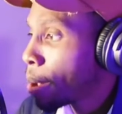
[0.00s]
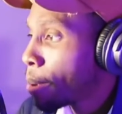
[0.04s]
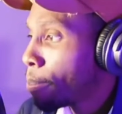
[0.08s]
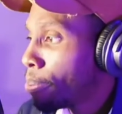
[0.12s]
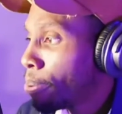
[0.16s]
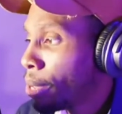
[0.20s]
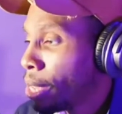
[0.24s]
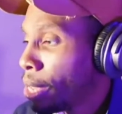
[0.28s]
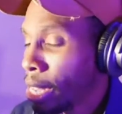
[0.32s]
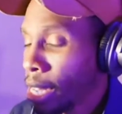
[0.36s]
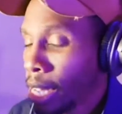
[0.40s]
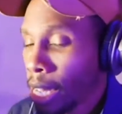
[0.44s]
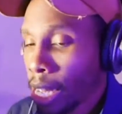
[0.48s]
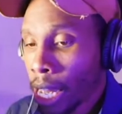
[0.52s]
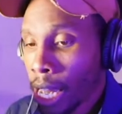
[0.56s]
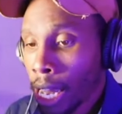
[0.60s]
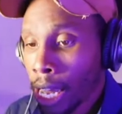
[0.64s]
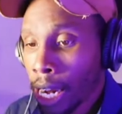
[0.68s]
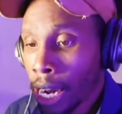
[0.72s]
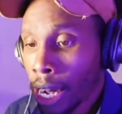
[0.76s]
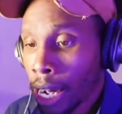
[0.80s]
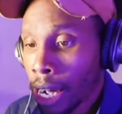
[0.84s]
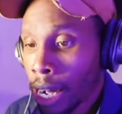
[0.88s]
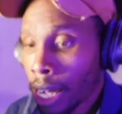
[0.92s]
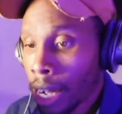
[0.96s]
P.
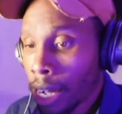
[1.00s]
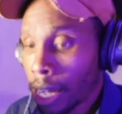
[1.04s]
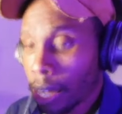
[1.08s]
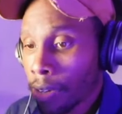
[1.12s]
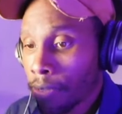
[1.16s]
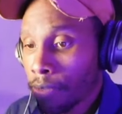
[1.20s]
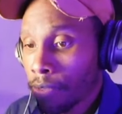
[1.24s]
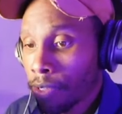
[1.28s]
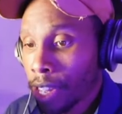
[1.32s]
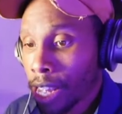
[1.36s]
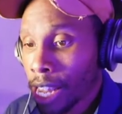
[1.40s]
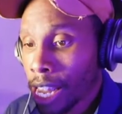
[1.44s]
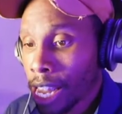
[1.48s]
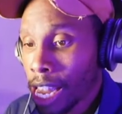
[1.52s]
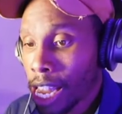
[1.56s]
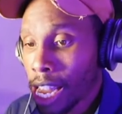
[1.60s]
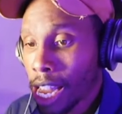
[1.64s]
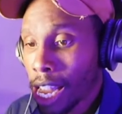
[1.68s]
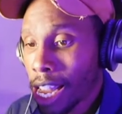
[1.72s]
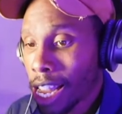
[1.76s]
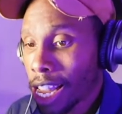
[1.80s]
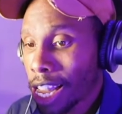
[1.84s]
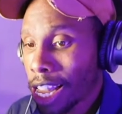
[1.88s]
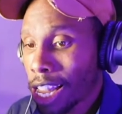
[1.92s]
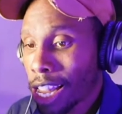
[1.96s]
And
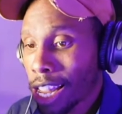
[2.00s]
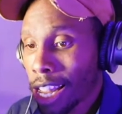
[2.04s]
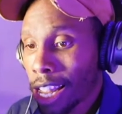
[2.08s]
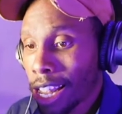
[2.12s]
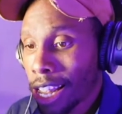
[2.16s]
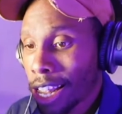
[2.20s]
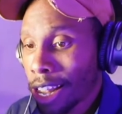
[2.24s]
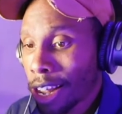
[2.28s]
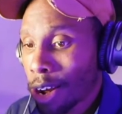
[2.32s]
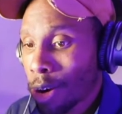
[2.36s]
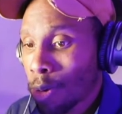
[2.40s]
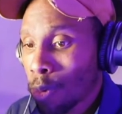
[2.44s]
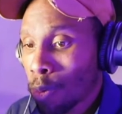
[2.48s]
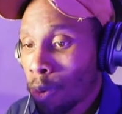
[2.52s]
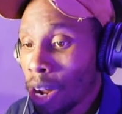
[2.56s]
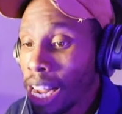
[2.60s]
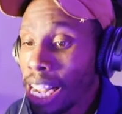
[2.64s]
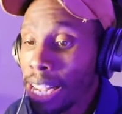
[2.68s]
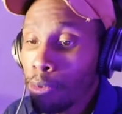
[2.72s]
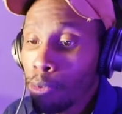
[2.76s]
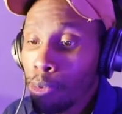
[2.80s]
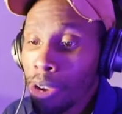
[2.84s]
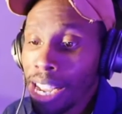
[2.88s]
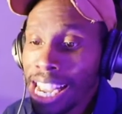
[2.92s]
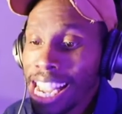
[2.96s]
he
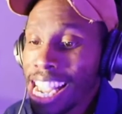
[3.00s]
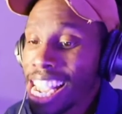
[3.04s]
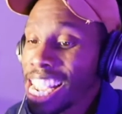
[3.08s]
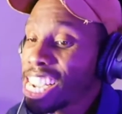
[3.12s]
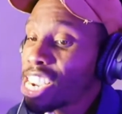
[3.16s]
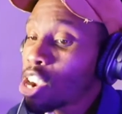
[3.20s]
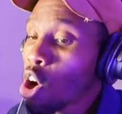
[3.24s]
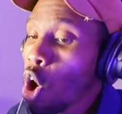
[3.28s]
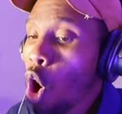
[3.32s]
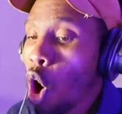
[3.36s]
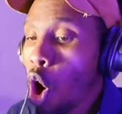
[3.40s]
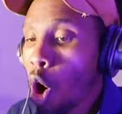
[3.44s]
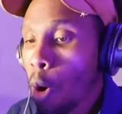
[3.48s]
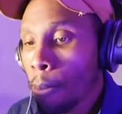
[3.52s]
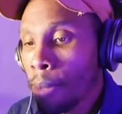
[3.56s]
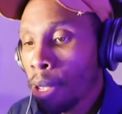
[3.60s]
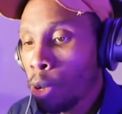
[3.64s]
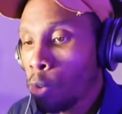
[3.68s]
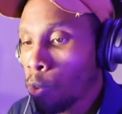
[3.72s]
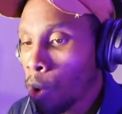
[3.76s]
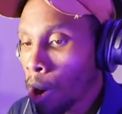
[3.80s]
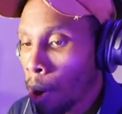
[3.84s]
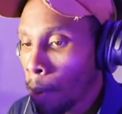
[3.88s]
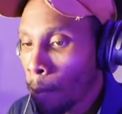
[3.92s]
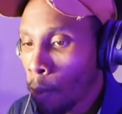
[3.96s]
called
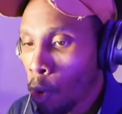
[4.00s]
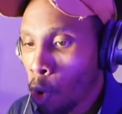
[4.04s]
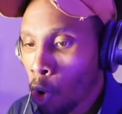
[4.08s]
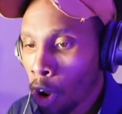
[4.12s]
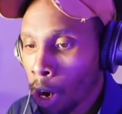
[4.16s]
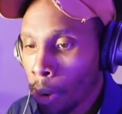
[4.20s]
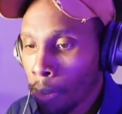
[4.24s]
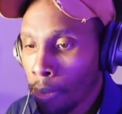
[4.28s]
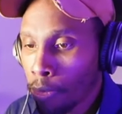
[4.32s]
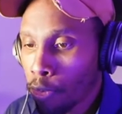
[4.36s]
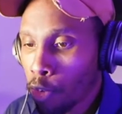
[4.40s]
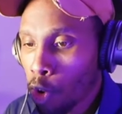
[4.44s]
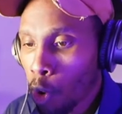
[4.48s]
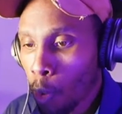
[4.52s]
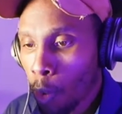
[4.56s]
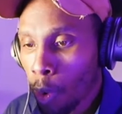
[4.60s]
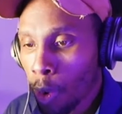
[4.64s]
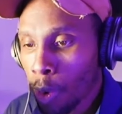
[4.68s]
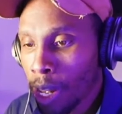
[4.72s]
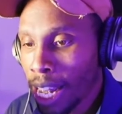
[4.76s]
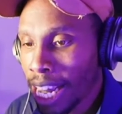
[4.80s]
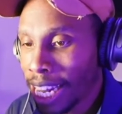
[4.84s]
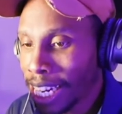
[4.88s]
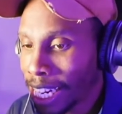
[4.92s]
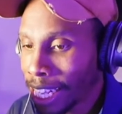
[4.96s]
me one morning before
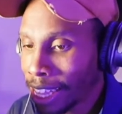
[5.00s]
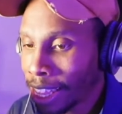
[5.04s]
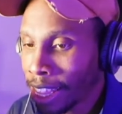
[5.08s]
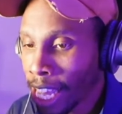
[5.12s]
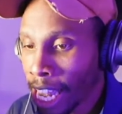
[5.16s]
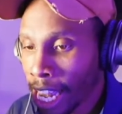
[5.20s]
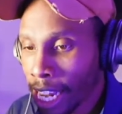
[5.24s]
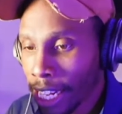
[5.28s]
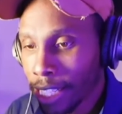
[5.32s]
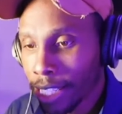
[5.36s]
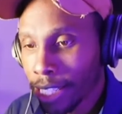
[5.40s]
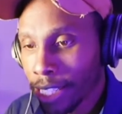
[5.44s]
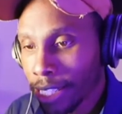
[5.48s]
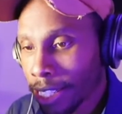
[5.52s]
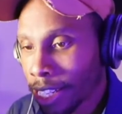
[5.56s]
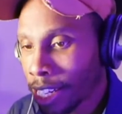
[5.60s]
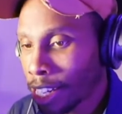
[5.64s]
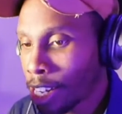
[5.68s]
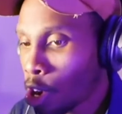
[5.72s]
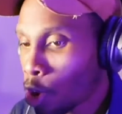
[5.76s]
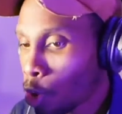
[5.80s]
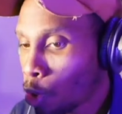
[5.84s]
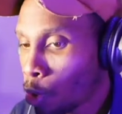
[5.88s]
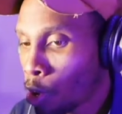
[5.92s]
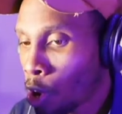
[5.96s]
we hit the links to
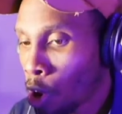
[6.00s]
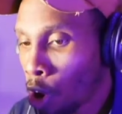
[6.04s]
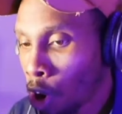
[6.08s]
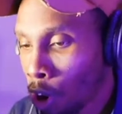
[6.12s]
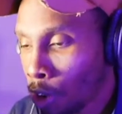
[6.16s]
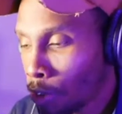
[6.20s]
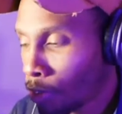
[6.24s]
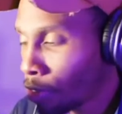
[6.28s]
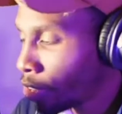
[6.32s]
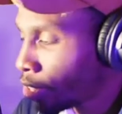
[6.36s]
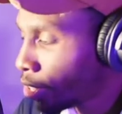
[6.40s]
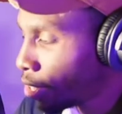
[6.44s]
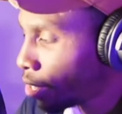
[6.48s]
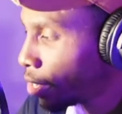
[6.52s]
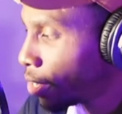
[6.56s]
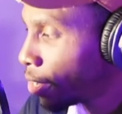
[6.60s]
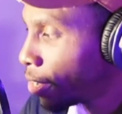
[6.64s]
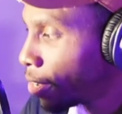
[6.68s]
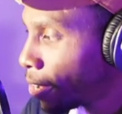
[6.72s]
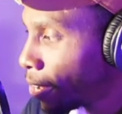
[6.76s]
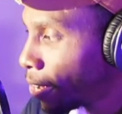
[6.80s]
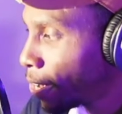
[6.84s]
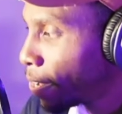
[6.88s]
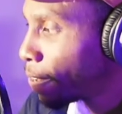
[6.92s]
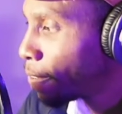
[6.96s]
go golfing.
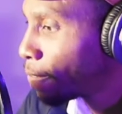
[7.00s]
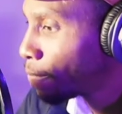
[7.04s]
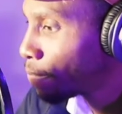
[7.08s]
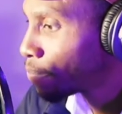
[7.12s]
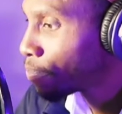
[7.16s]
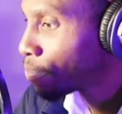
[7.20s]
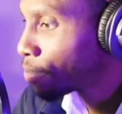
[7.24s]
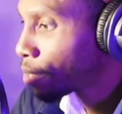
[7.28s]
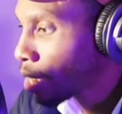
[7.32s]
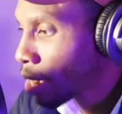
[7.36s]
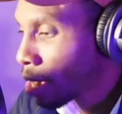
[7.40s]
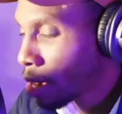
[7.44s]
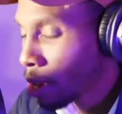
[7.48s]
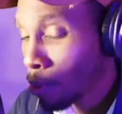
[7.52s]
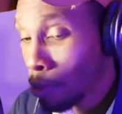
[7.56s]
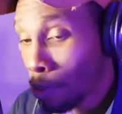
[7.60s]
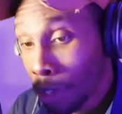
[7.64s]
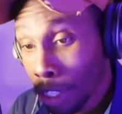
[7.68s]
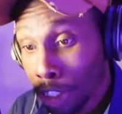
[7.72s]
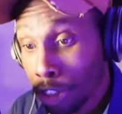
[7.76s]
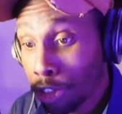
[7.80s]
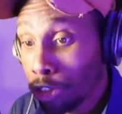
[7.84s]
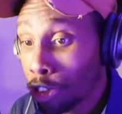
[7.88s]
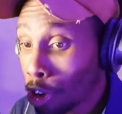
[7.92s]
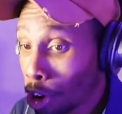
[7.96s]

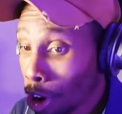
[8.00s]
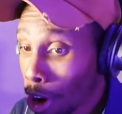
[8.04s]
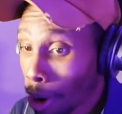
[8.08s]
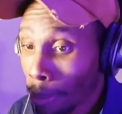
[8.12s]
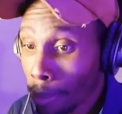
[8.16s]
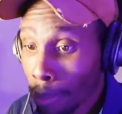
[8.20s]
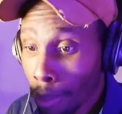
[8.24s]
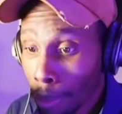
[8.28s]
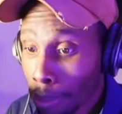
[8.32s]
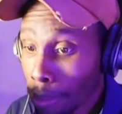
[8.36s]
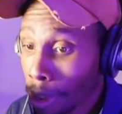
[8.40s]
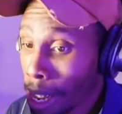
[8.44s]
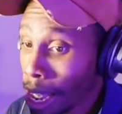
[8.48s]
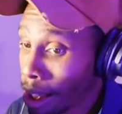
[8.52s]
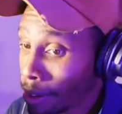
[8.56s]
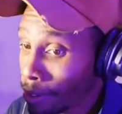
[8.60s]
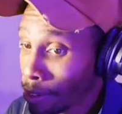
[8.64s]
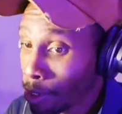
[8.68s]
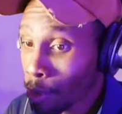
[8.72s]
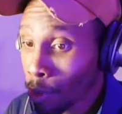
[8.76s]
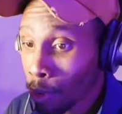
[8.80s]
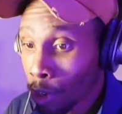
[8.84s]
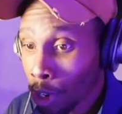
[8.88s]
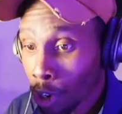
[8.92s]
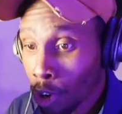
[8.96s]
But I'm
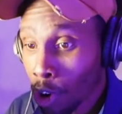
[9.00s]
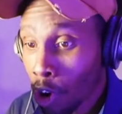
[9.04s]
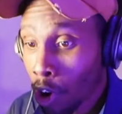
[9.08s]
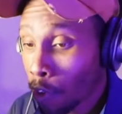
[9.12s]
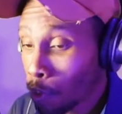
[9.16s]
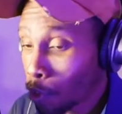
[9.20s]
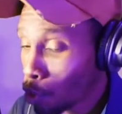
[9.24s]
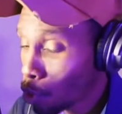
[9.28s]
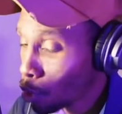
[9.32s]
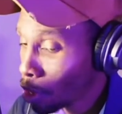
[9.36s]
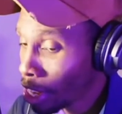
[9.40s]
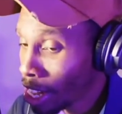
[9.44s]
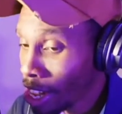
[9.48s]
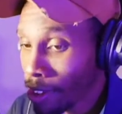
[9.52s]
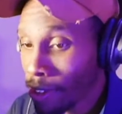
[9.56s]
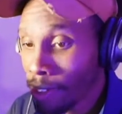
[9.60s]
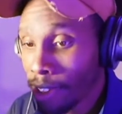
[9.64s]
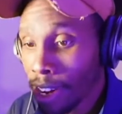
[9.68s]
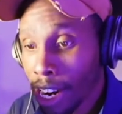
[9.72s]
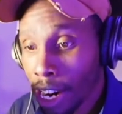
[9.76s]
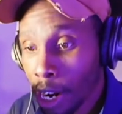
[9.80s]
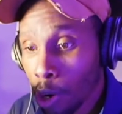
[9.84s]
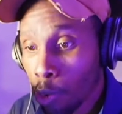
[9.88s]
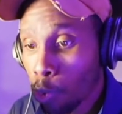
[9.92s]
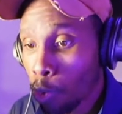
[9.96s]
heavy on the golf course.
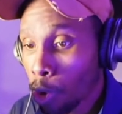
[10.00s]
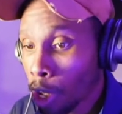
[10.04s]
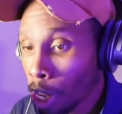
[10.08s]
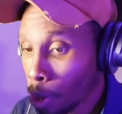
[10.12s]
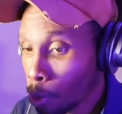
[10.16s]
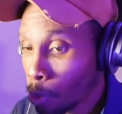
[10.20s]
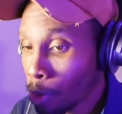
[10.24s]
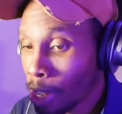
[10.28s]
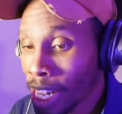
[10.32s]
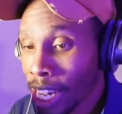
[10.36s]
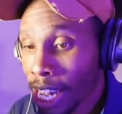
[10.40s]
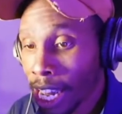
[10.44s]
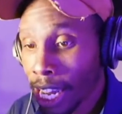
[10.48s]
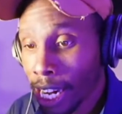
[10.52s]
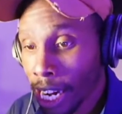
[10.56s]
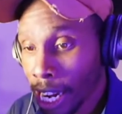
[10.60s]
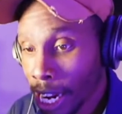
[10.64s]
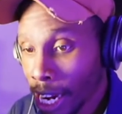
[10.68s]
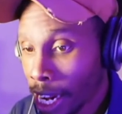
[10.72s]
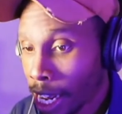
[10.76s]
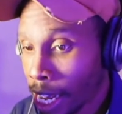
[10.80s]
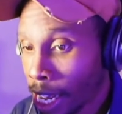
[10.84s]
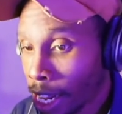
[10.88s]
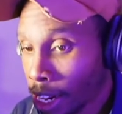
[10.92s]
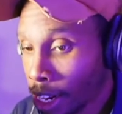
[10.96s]
Even in the winter, we getting
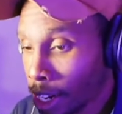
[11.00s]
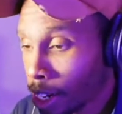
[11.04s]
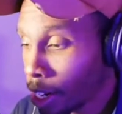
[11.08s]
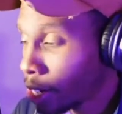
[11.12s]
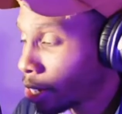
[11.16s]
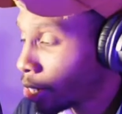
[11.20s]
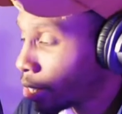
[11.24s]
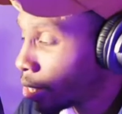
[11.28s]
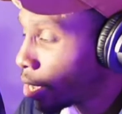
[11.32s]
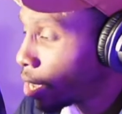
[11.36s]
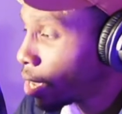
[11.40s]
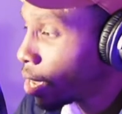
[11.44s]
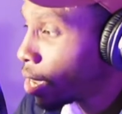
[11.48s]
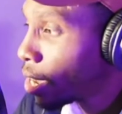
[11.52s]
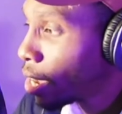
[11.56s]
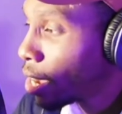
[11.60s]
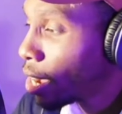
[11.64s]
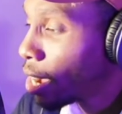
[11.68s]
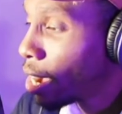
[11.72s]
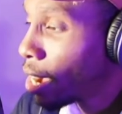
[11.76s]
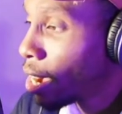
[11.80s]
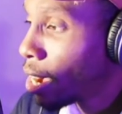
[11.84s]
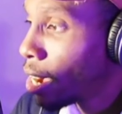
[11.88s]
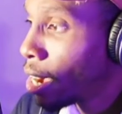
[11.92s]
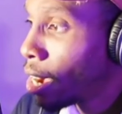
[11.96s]
it in.
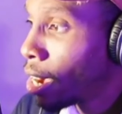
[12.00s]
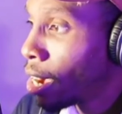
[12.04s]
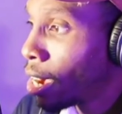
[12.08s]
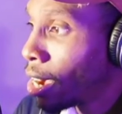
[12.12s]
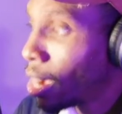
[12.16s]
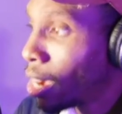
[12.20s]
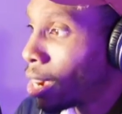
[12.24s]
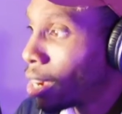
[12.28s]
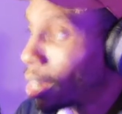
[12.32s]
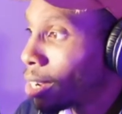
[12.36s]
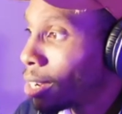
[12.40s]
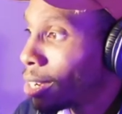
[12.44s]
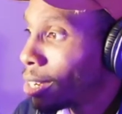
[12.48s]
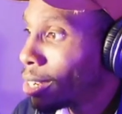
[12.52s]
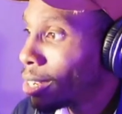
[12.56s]
Uh,